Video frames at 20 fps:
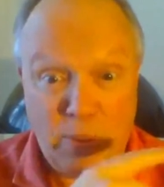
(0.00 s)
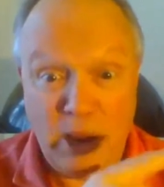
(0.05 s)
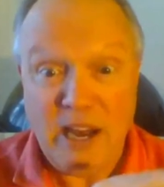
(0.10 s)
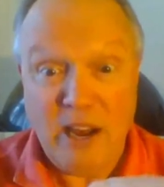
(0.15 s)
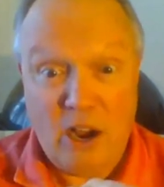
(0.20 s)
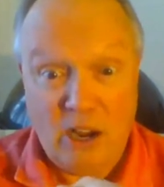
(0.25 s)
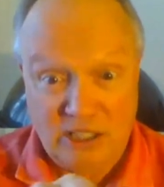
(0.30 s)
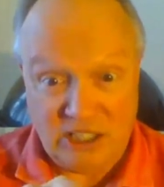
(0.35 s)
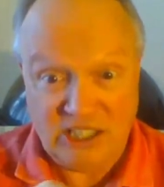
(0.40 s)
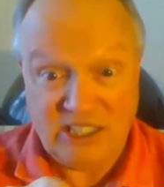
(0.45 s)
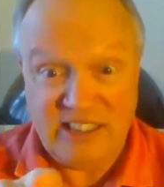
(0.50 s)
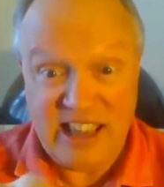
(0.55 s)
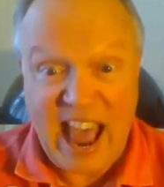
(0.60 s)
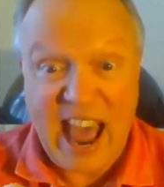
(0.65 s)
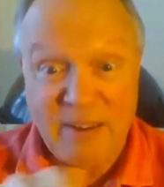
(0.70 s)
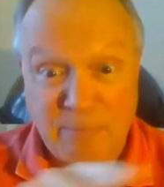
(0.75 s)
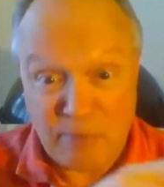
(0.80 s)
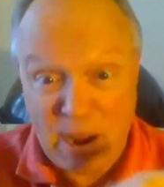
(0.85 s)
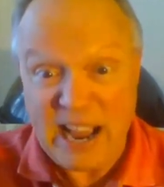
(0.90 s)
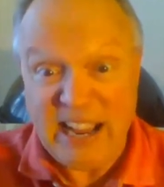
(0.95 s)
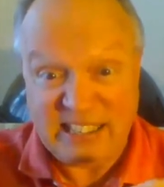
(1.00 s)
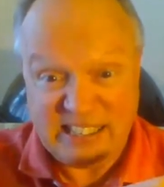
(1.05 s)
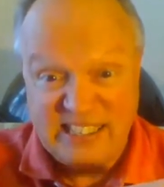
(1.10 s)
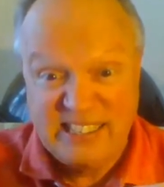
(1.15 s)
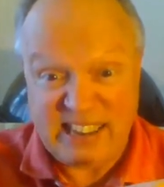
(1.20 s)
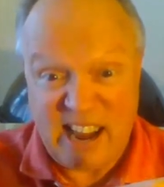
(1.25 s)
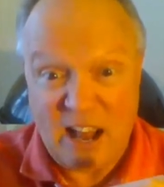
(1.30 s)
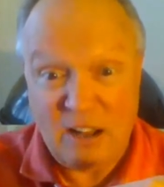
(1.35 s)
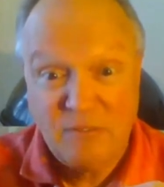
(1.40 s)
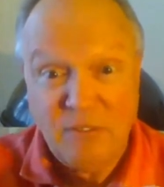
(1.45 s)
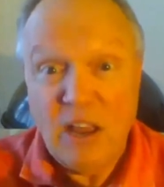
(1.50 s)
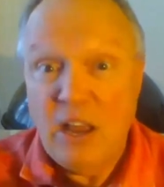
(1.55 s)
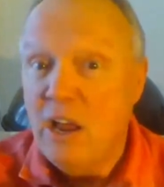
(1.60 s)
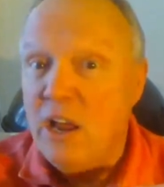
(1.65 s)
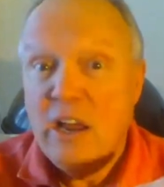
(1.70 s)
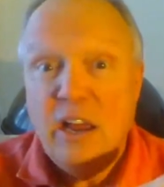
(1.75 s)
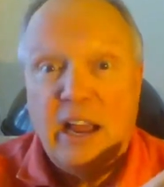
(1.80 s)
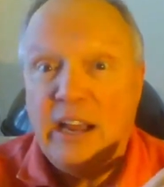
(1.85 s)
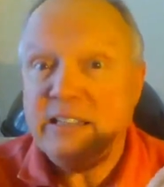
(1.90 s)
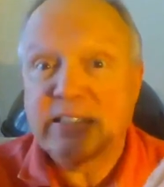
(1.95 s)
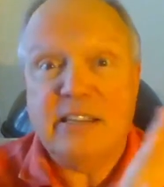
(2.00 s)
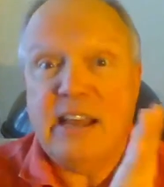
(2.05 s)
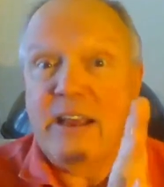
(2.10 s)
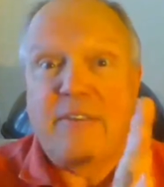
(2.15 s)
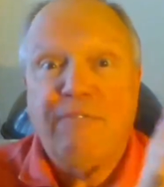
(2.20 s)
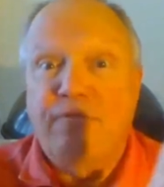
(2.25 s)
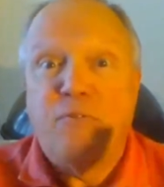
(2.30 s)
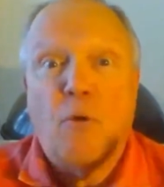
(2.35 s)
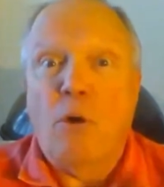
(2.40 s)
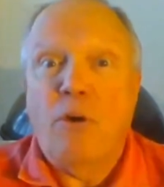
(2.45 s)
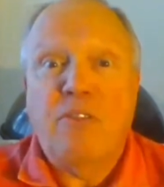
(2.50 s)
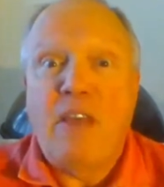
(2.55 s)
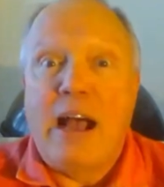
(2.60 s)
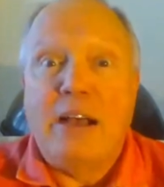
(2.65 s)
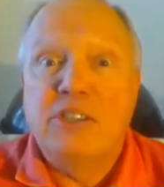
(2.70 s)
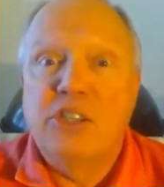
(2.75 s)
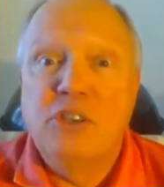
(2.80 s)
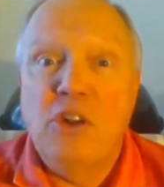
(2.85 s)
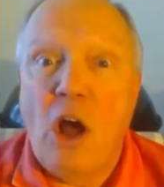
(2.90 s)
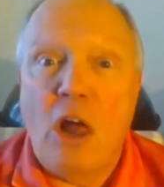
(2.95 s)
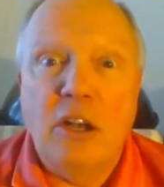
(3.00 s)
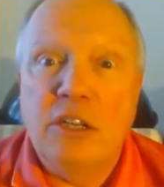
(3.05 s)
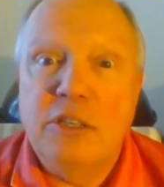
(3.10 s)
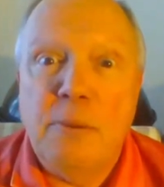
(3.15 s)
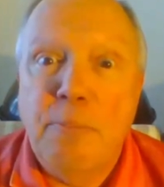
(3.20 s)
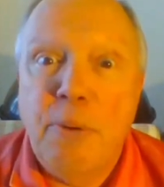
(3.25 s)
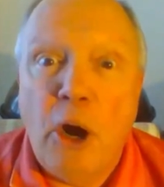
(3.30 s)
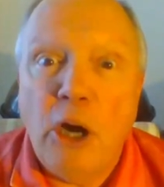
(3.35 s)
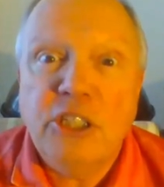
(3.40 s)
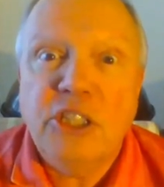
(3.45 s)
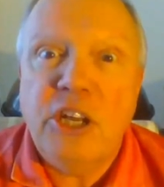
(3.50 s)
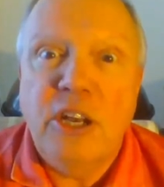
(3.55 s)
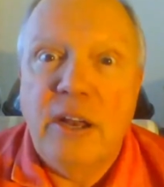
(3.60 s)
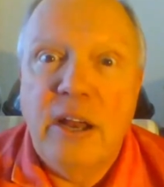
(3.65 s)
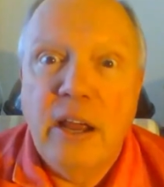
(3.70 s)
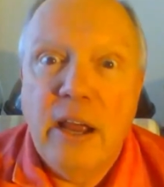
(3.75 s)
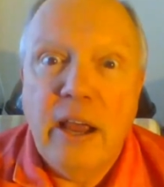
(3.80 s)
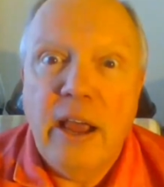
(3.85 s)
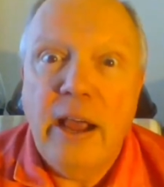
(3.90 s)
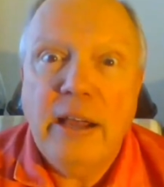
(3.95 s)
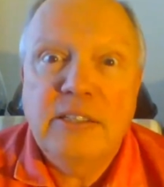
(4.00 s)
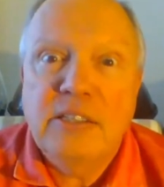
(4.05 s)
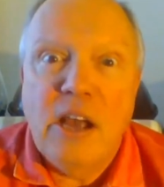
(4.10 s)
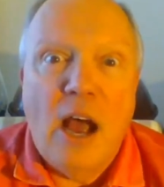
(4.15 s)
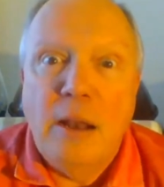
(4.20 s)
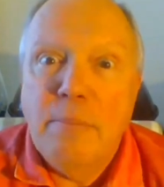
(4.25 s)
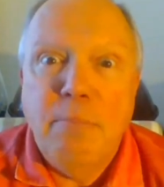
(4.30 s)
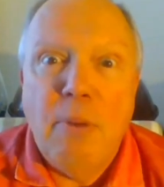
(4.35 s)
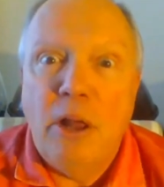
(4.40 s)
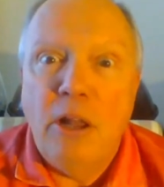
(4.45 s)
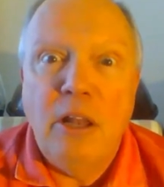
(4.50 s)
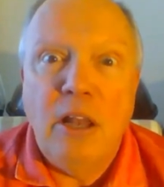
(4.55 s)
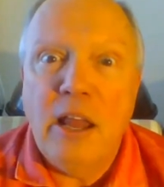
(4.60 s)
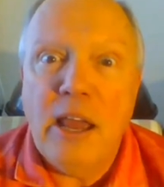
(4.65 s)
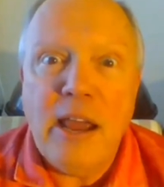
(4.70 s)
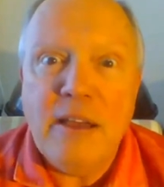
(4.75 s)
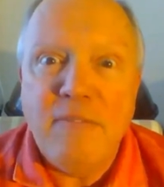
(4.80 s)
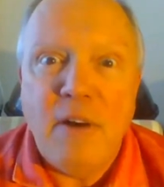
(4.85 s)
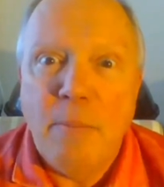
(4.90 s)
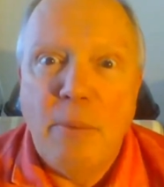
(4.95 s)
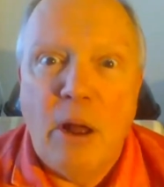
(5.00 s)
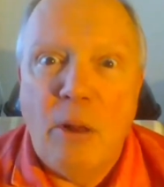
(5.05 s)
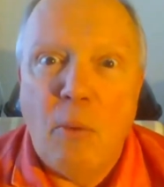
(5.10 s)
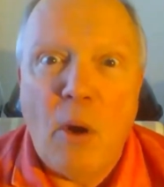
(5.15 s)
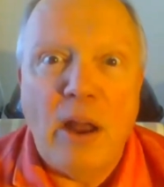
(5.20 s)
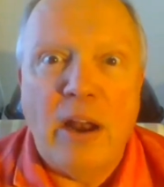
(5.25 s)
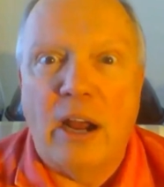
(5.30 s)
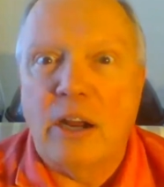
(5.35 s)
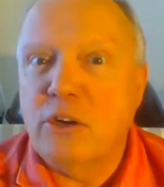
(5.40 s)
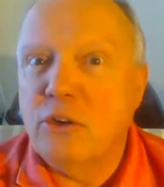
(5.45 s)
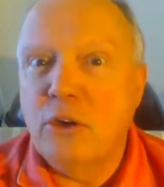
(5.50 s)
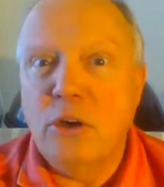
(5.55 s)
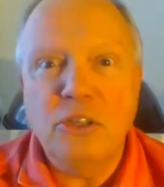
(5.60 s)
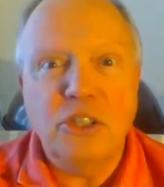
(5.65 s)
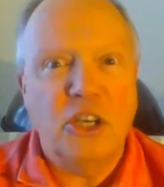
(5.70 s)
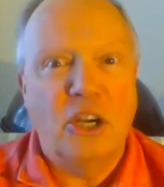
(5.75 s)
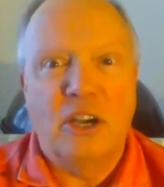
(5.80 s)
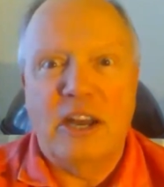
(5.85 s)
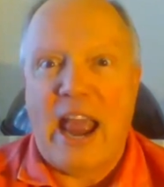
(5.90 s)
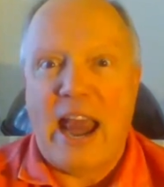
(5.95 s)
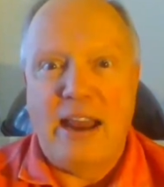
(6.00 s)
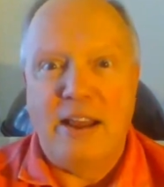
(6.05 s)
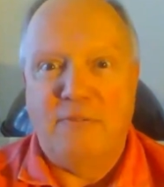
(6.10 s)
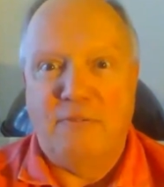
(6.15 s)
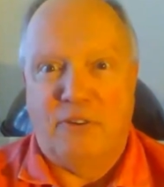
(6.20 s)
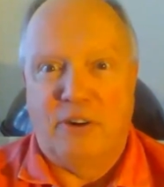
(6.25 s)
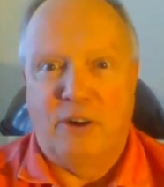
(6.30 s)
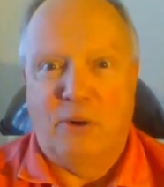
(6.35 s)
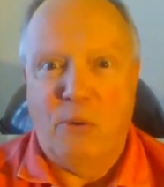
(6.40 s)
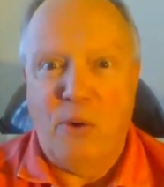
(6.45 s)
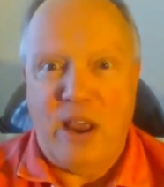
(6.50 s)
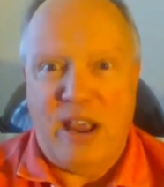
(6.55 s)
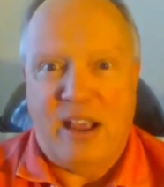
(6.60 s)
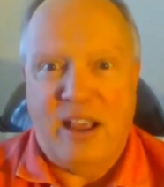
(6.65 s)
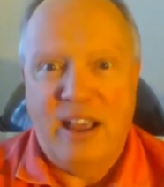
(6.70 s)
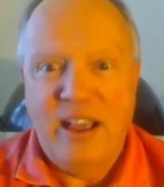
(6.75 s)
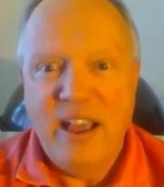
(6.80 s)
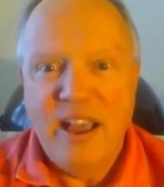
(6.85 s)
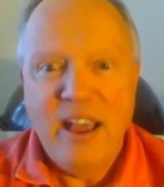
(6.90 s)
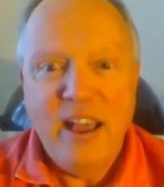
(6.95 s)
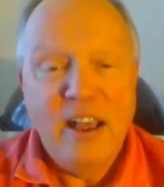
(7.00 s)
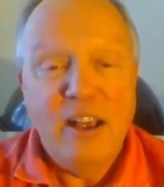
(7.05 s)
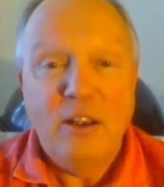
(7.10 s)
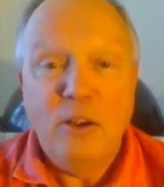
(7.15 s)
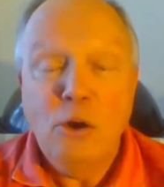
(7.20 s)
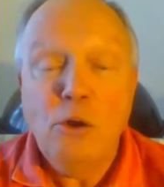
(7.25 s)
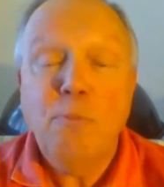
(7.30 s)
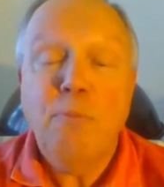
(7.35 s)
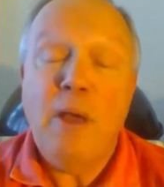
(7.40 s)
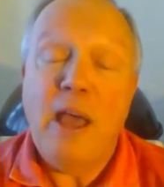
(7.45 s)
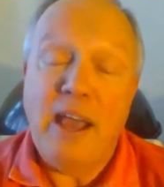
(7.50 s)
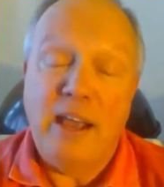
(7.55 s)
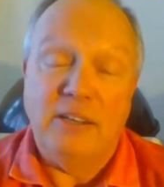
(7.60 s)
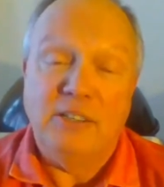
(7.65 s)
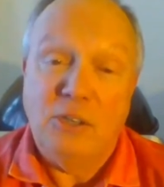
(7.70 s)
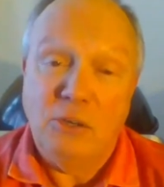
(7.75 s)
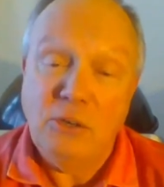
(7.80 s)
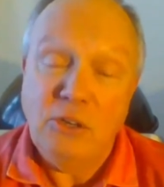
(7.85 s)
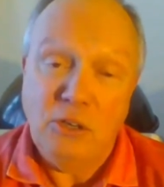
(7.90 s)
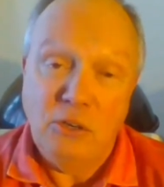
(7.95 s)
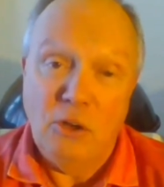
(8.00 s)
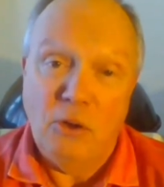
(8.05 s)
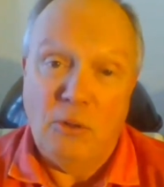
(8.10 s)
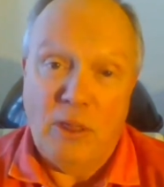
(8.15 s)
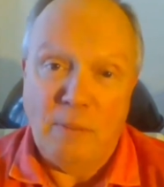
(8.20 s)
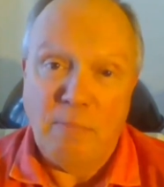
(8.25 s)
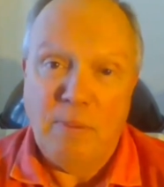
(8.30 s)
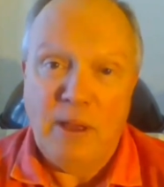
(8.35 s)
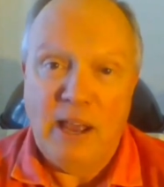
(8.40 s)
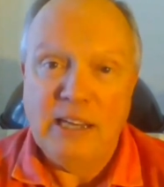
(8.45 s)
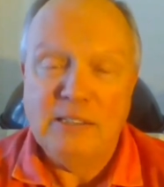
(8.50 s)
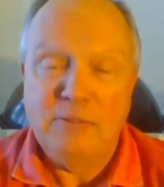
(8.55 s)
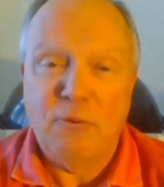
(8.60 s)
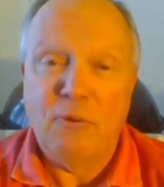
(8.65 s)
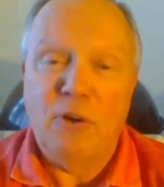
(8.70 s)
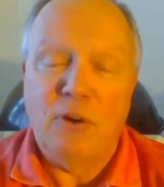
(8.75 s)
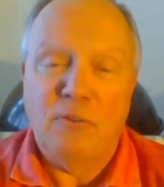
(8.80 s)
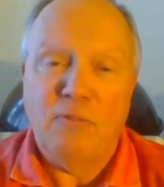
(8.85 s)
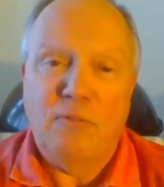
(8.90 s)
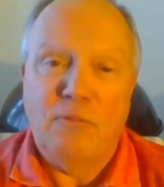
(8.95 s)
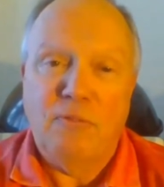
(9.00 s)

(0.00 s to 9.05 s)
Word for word: bidding on just that by itself, it's like $4,000 a person. It's unbelievable what a cruise you're getting for a week. Who pays? Who do you know that pays for